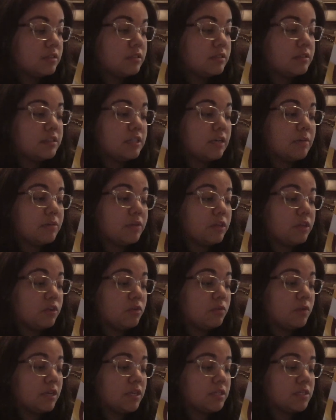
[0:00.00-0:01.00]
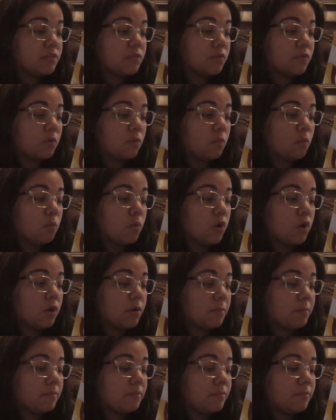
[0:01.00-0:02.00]
W is for
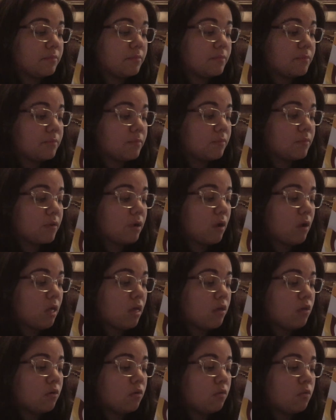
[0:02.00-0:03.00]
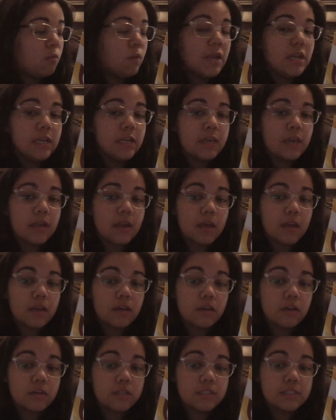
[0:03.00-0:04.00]
worm. When can I
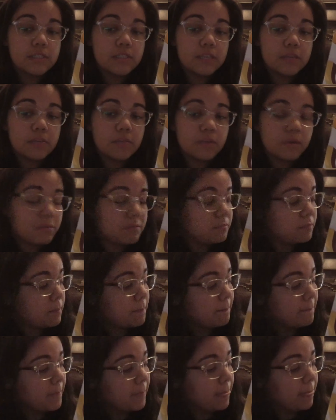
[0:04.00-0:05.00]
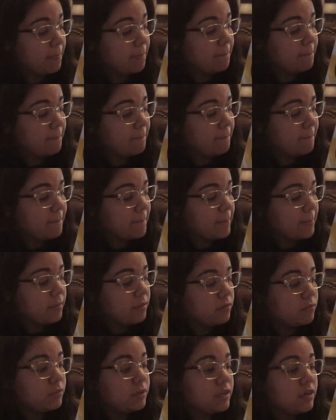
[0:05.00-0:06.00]
go to sleep?
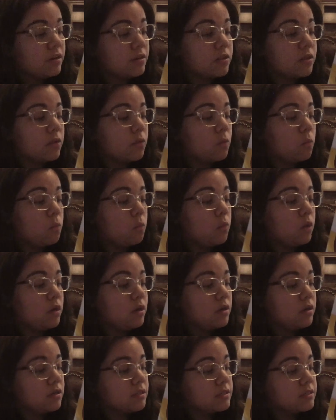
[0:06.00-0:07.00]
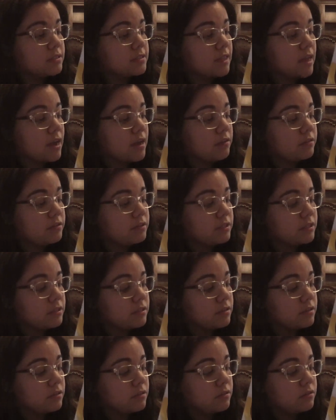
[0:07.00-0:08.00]
We hear the W sound
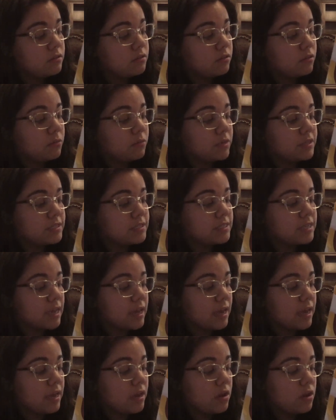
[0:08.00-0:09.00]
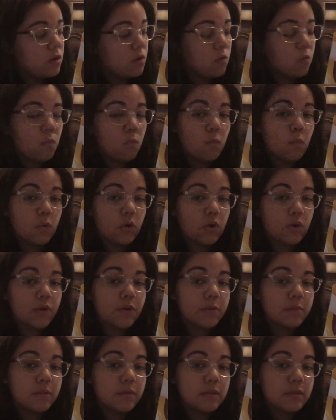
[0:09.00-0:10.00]
when we say
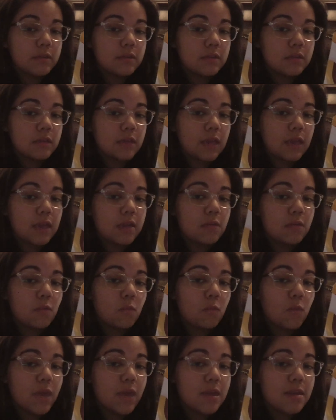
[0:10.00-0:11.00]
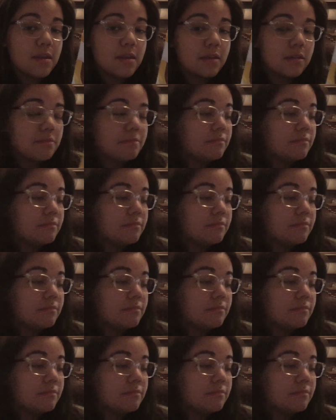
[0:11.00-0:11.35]
worm and when.